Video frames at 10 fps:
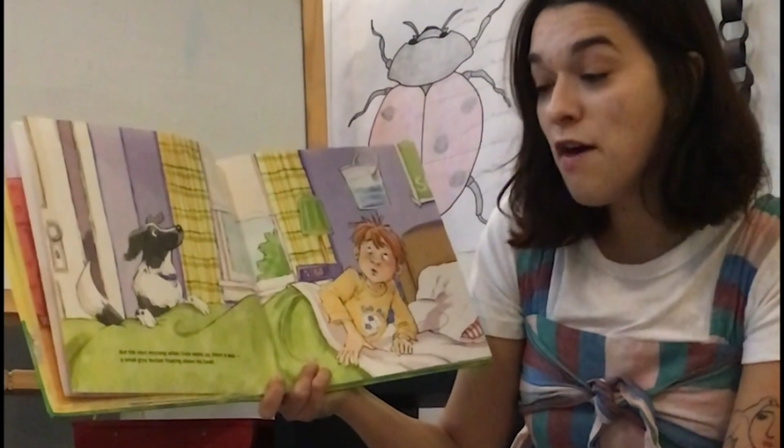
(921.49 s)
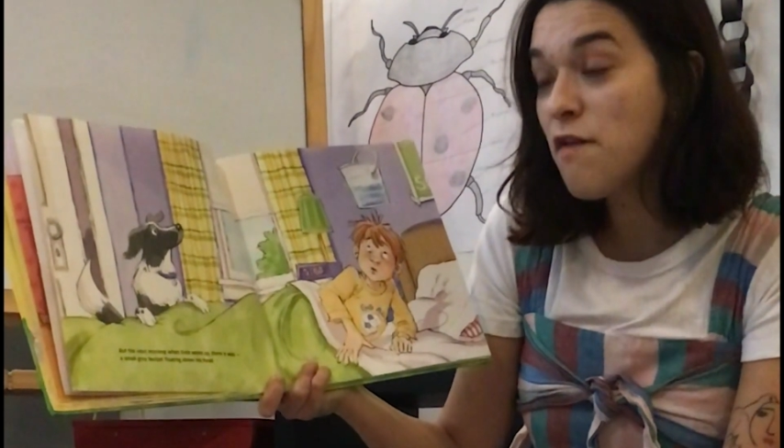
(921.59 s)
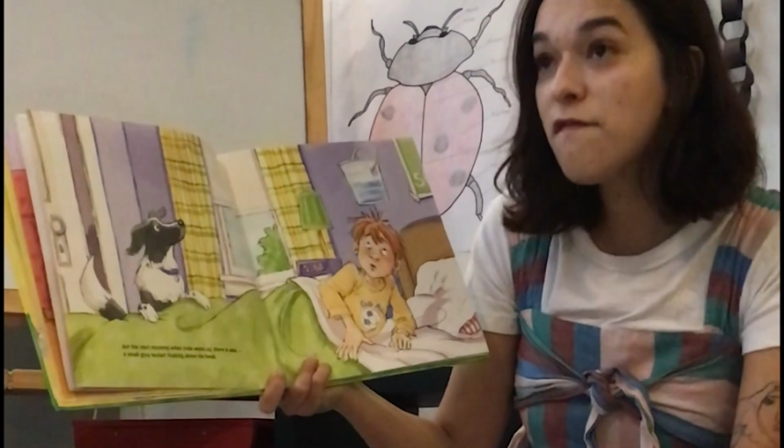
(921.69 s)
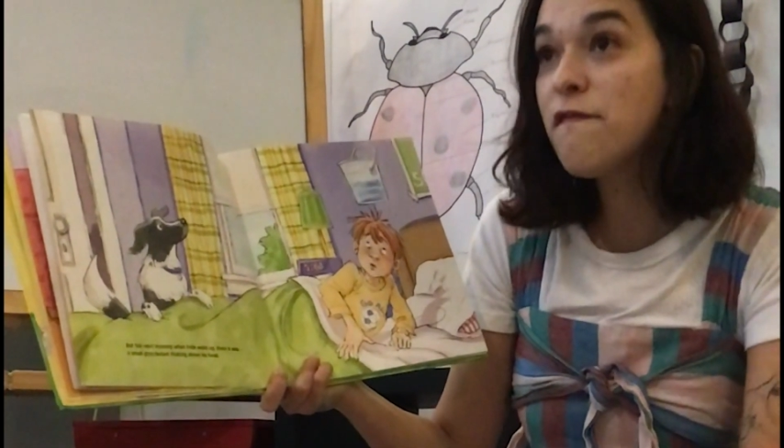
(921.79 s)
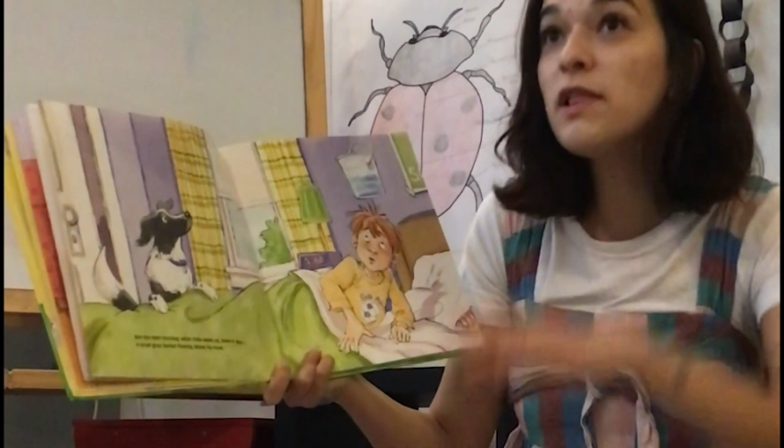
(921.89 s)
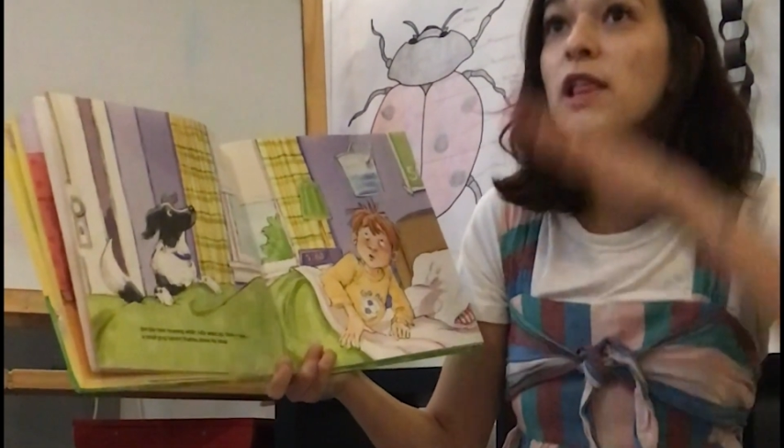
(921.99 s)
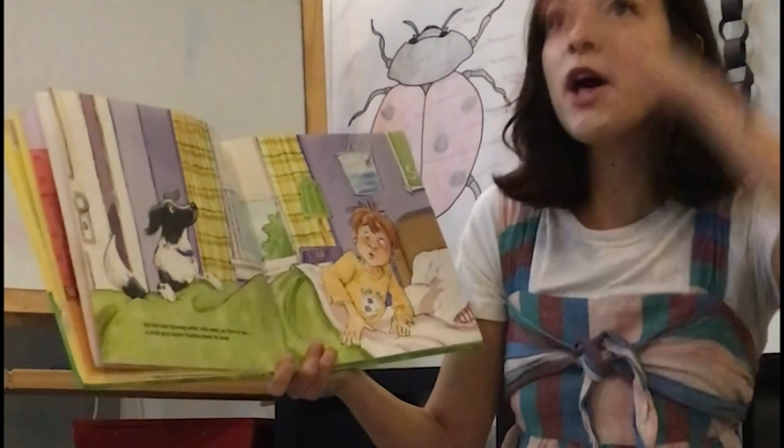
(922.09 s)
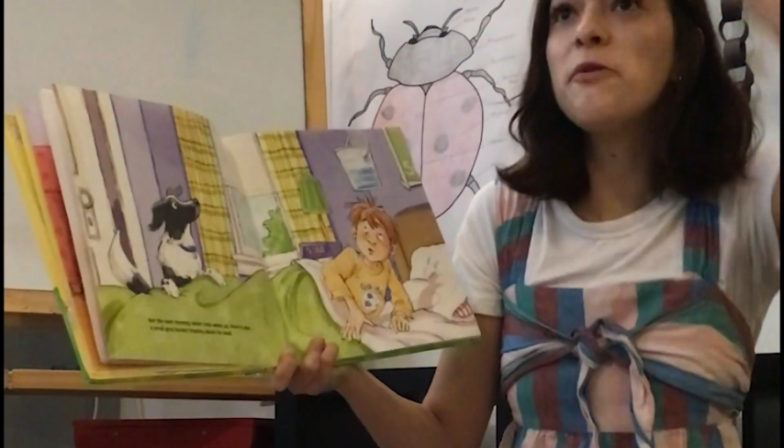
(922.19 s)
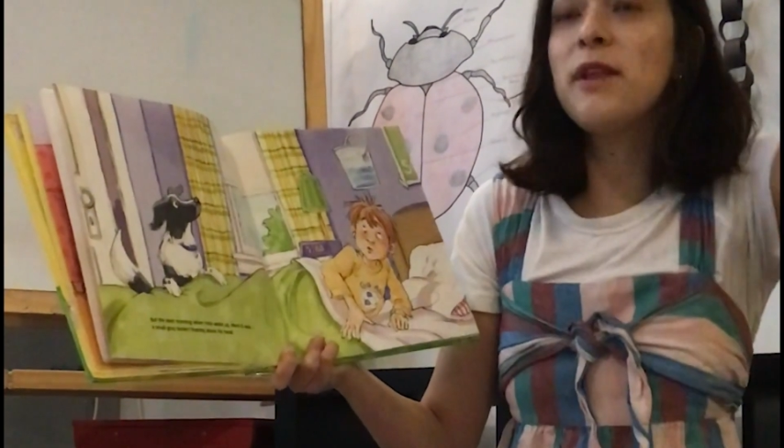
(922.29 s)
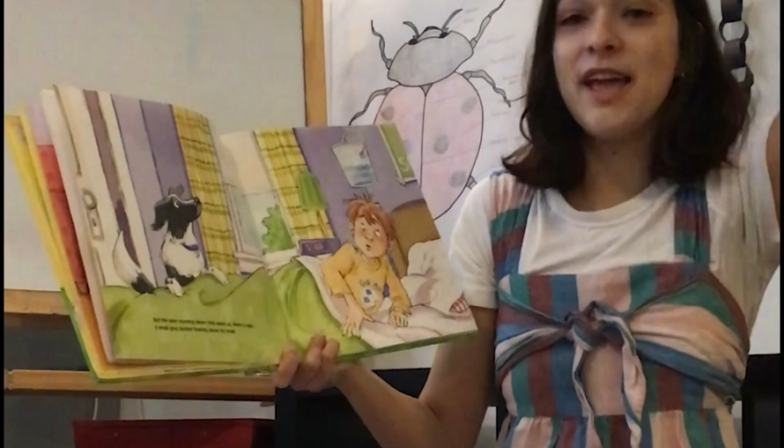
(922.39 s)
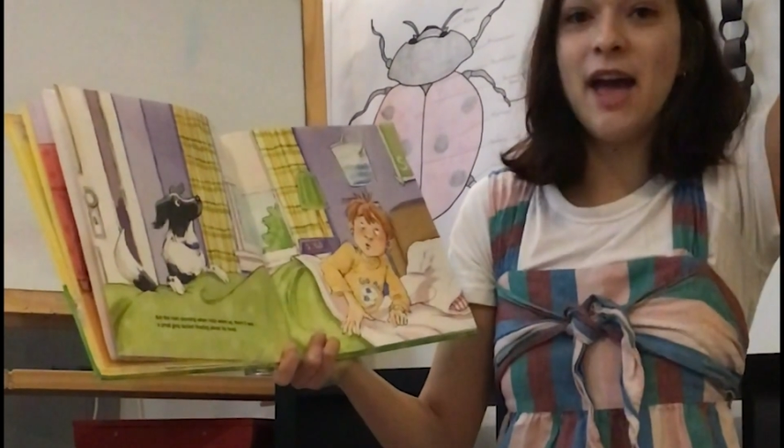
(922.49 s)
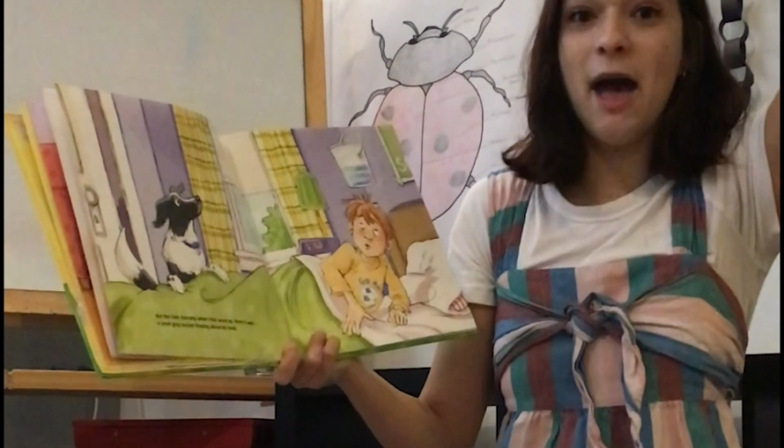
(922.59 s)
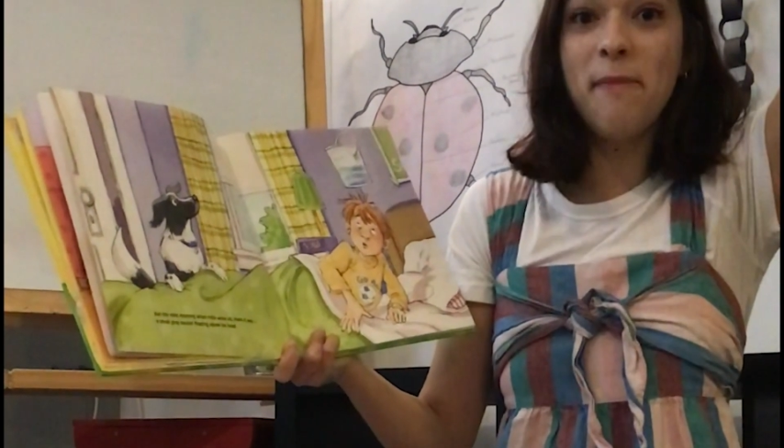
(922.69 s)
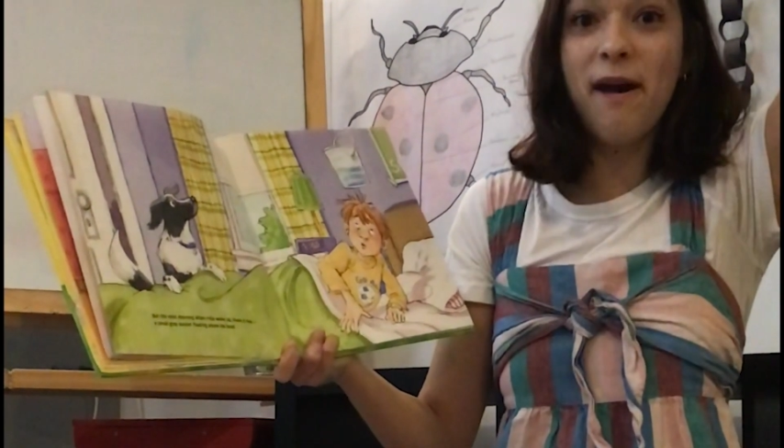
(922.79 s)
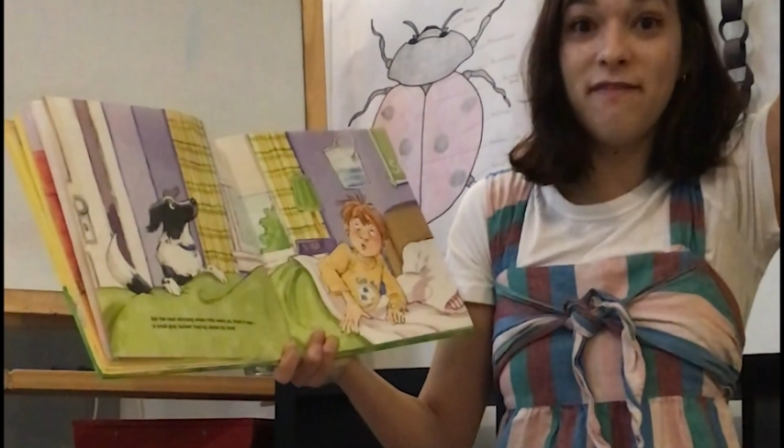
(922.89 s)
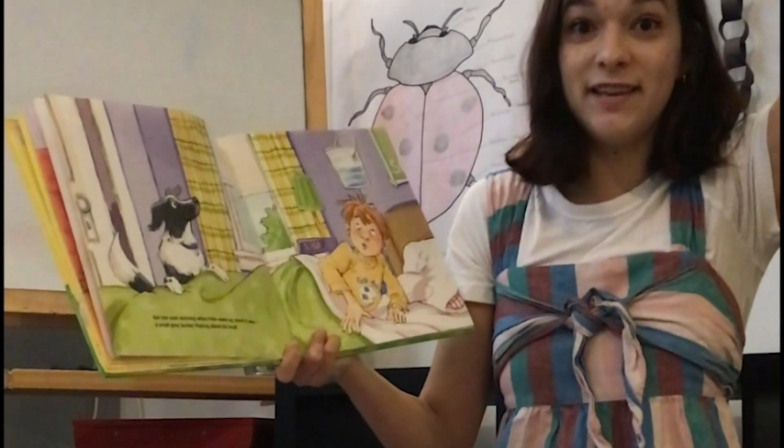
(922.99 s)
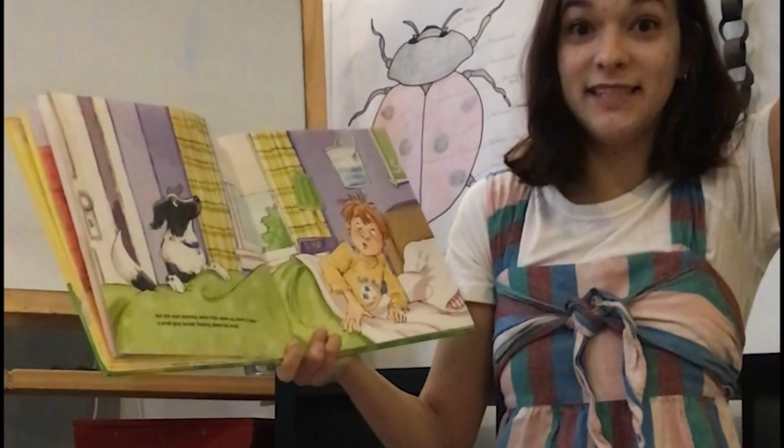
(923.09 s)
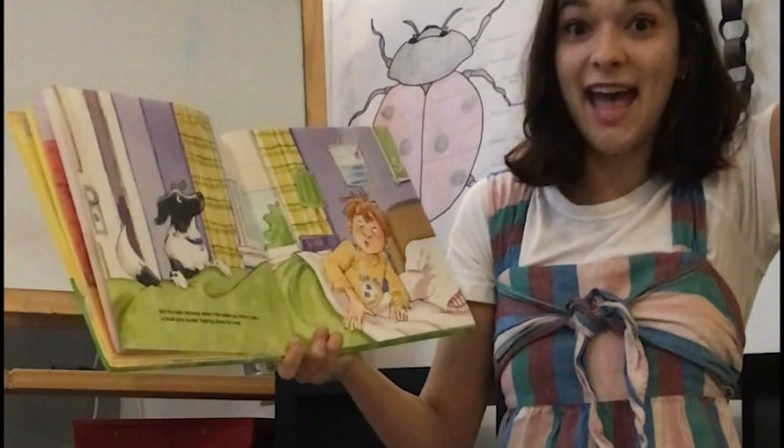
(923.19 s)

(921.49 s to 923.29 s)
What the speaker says: floating above his